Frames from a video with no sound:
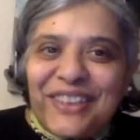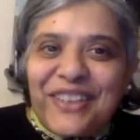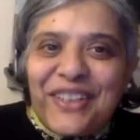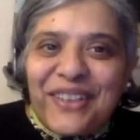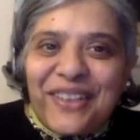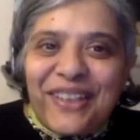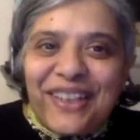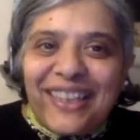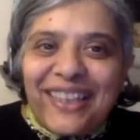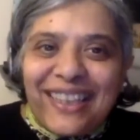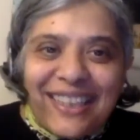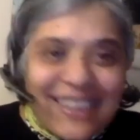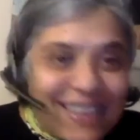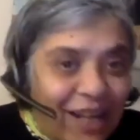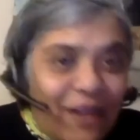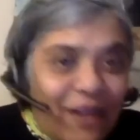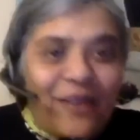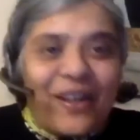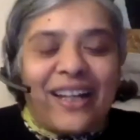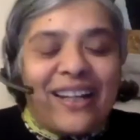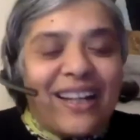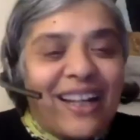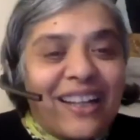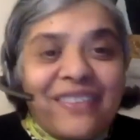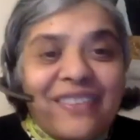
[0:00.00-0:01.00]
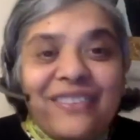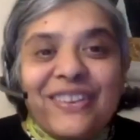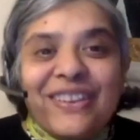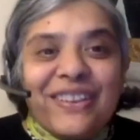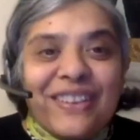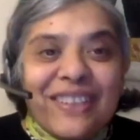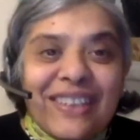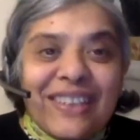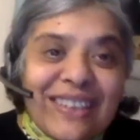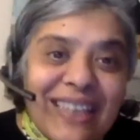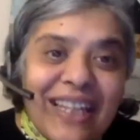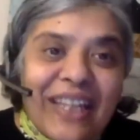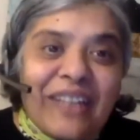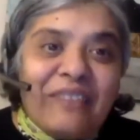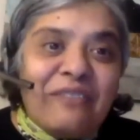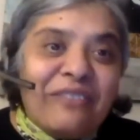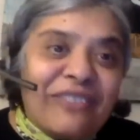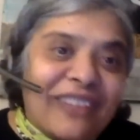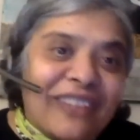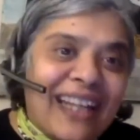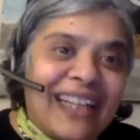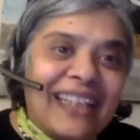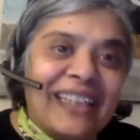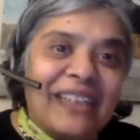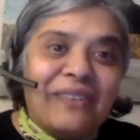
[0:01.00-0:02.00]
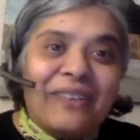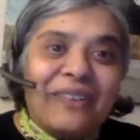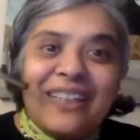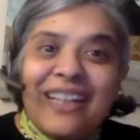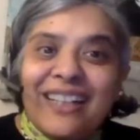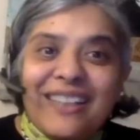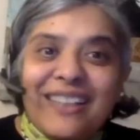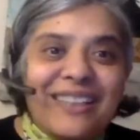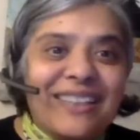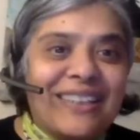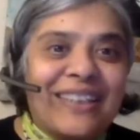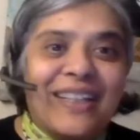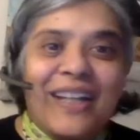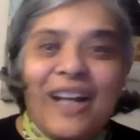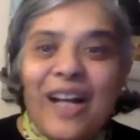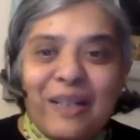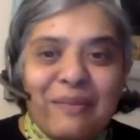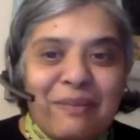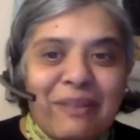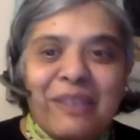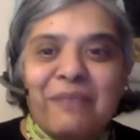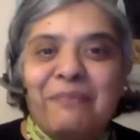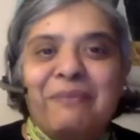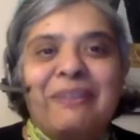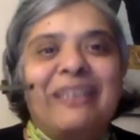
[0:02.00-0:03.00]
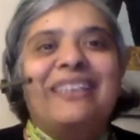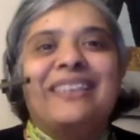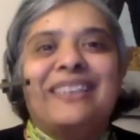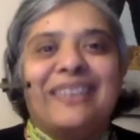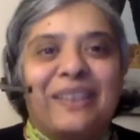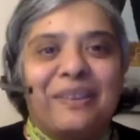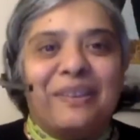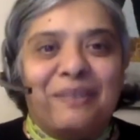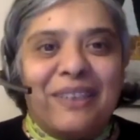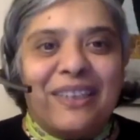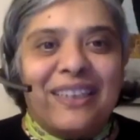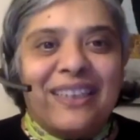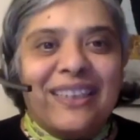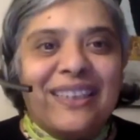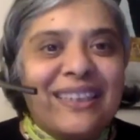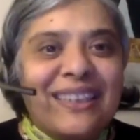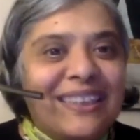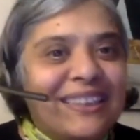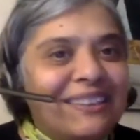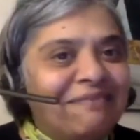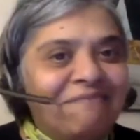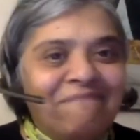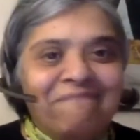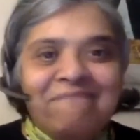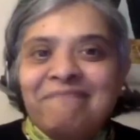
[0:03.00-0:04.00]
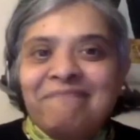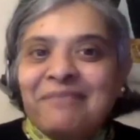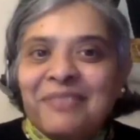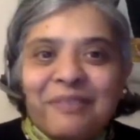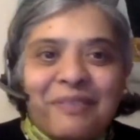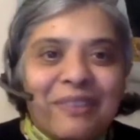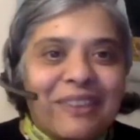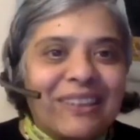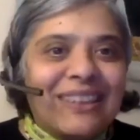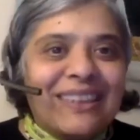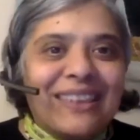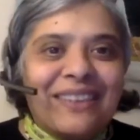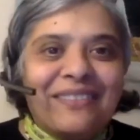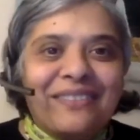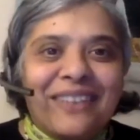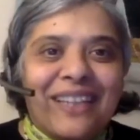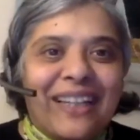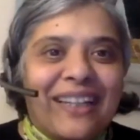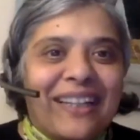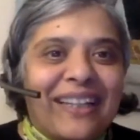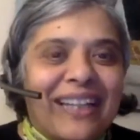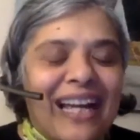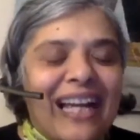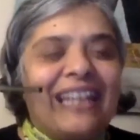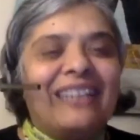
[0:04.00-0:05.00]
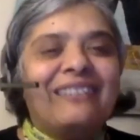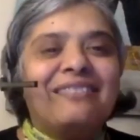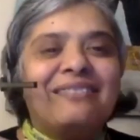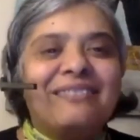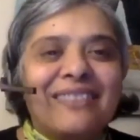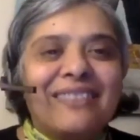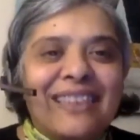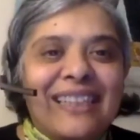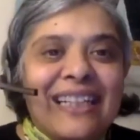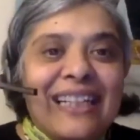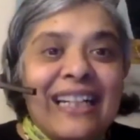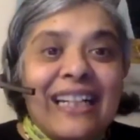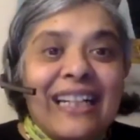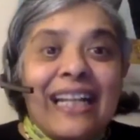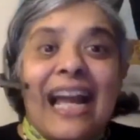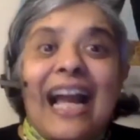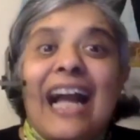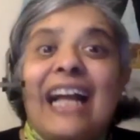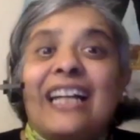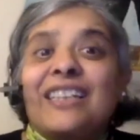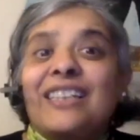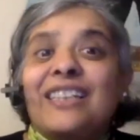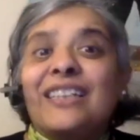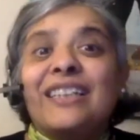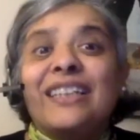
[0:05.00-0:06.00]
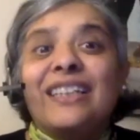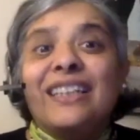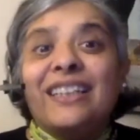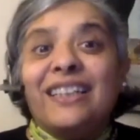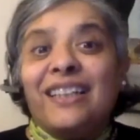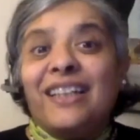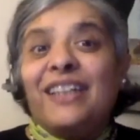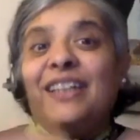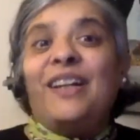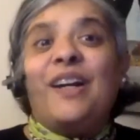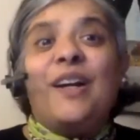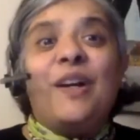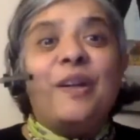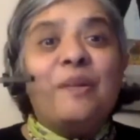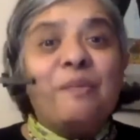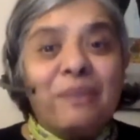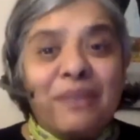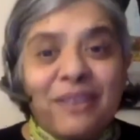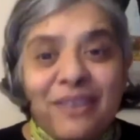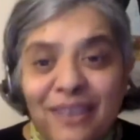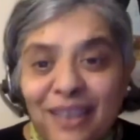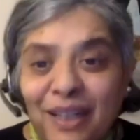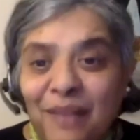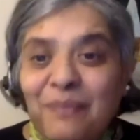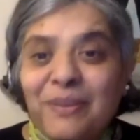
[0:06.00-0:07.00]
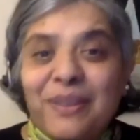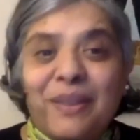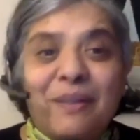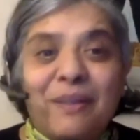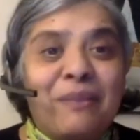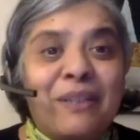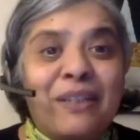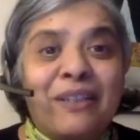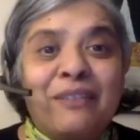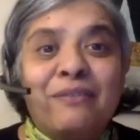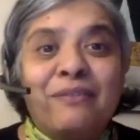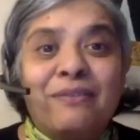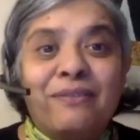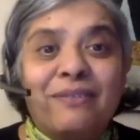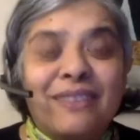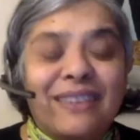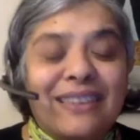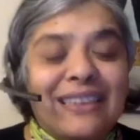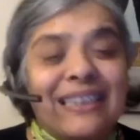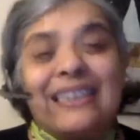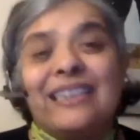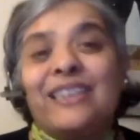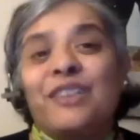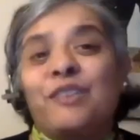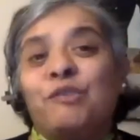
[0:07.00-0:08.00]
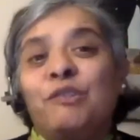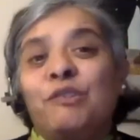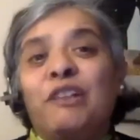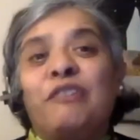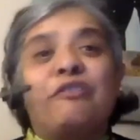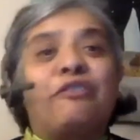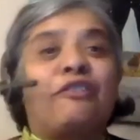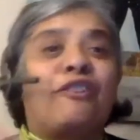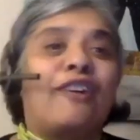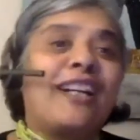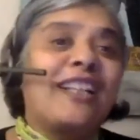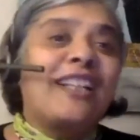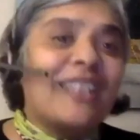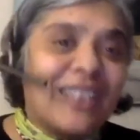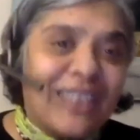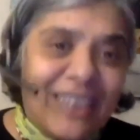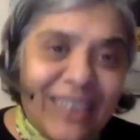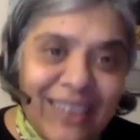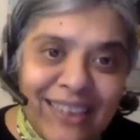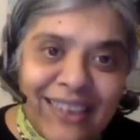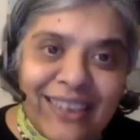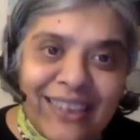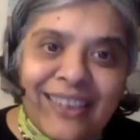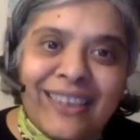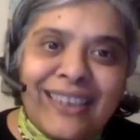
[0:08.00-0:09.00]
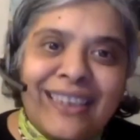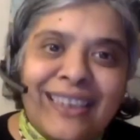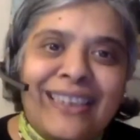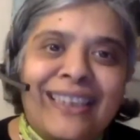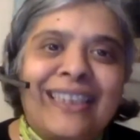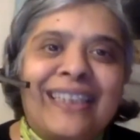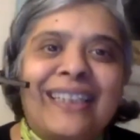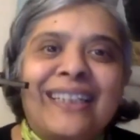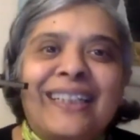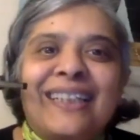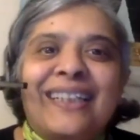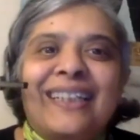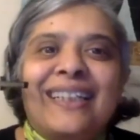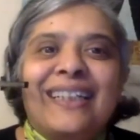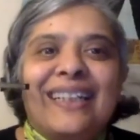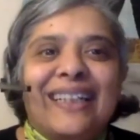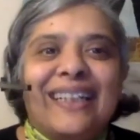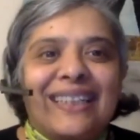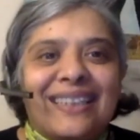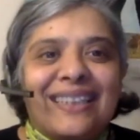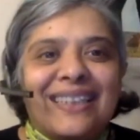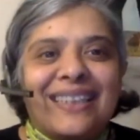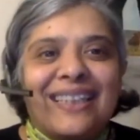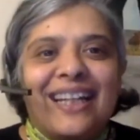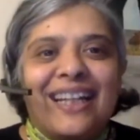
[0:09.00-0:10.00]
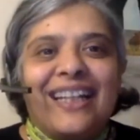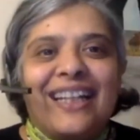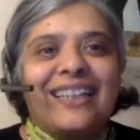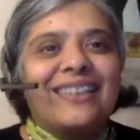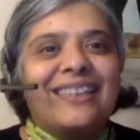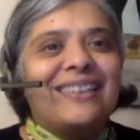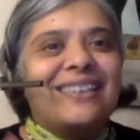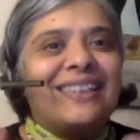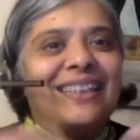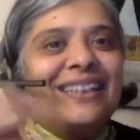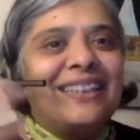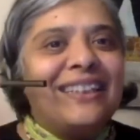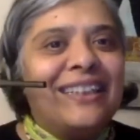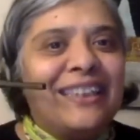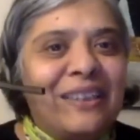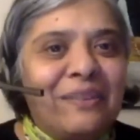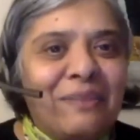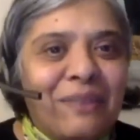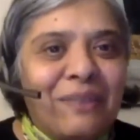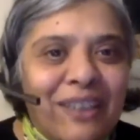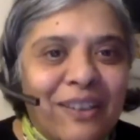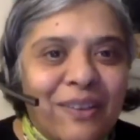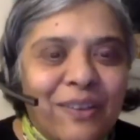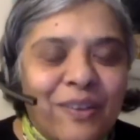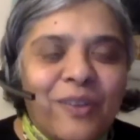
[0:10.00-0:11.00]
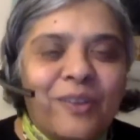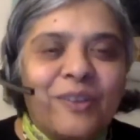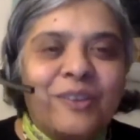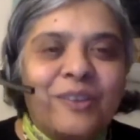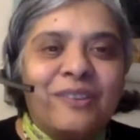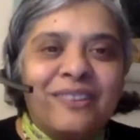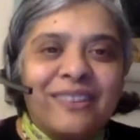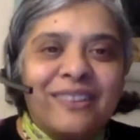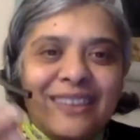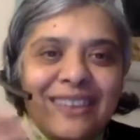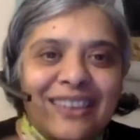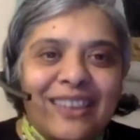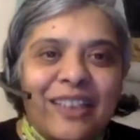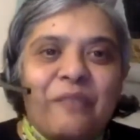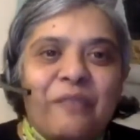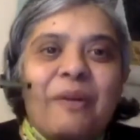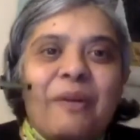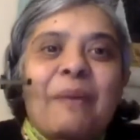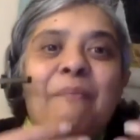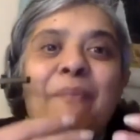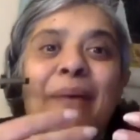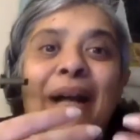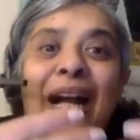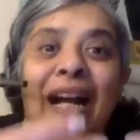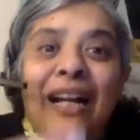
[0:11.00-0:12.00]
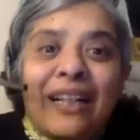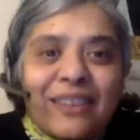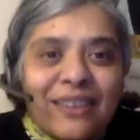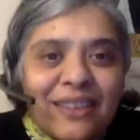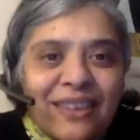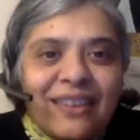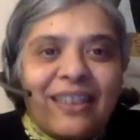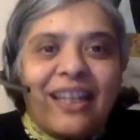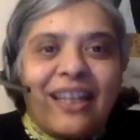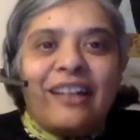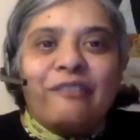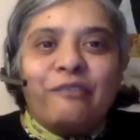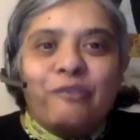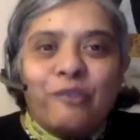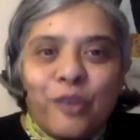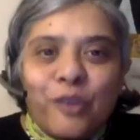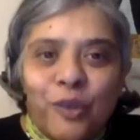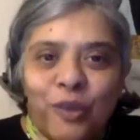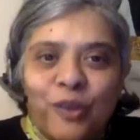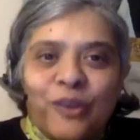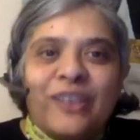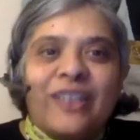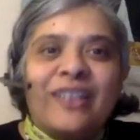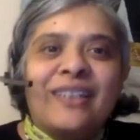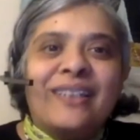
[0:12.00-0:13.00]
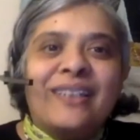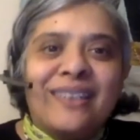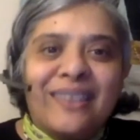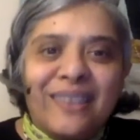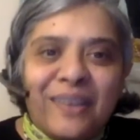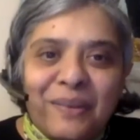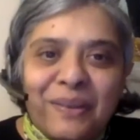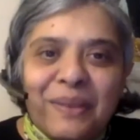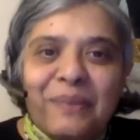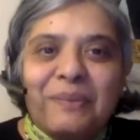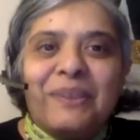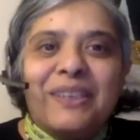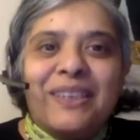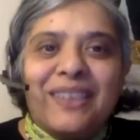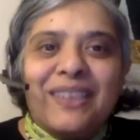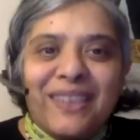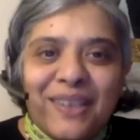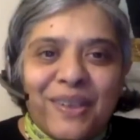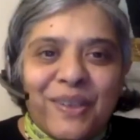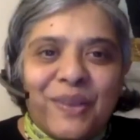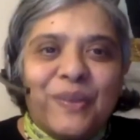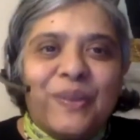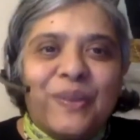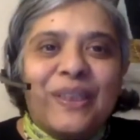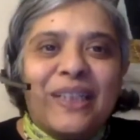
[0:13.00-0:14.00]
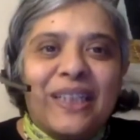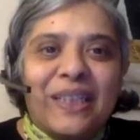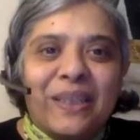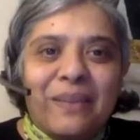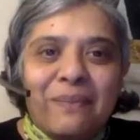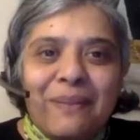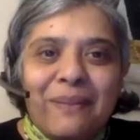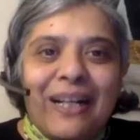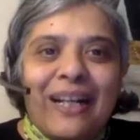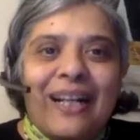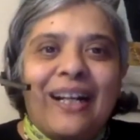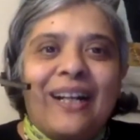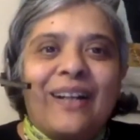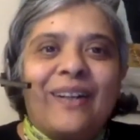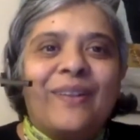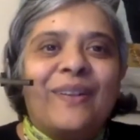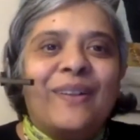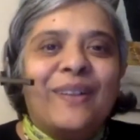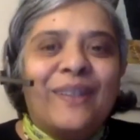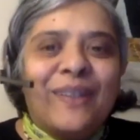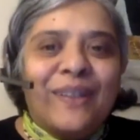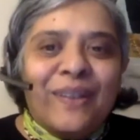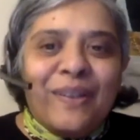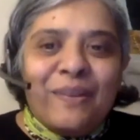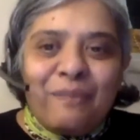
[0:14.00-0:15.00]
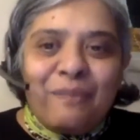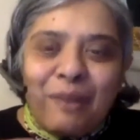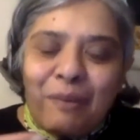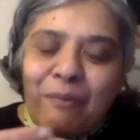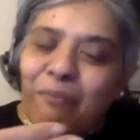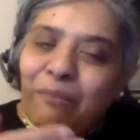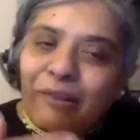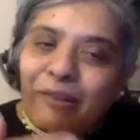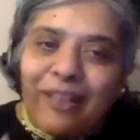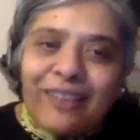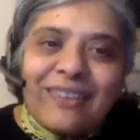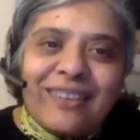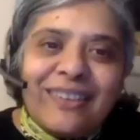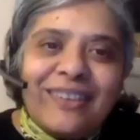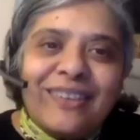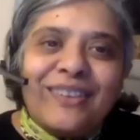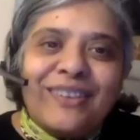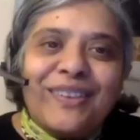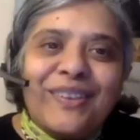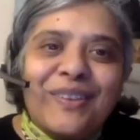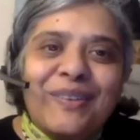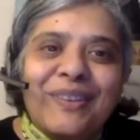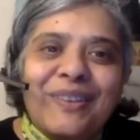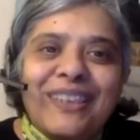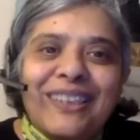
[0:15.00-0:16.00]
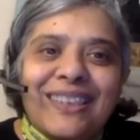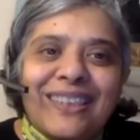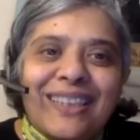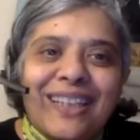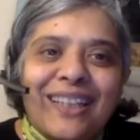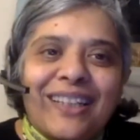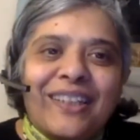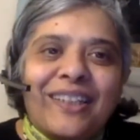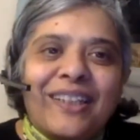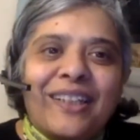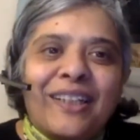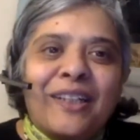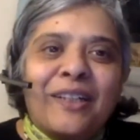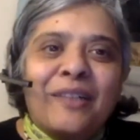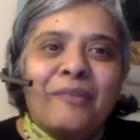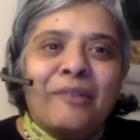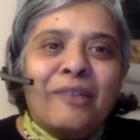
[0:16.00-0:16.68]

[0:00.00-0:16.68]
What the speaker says: You know, and I feel the same for anyone else that I'm in a meeting with. Once they've done that, actually it opens up something that's refreshing. Yeah. It's like suddenly we're all, you know, we're back to that rawness that we were just talking about. We're present to each other.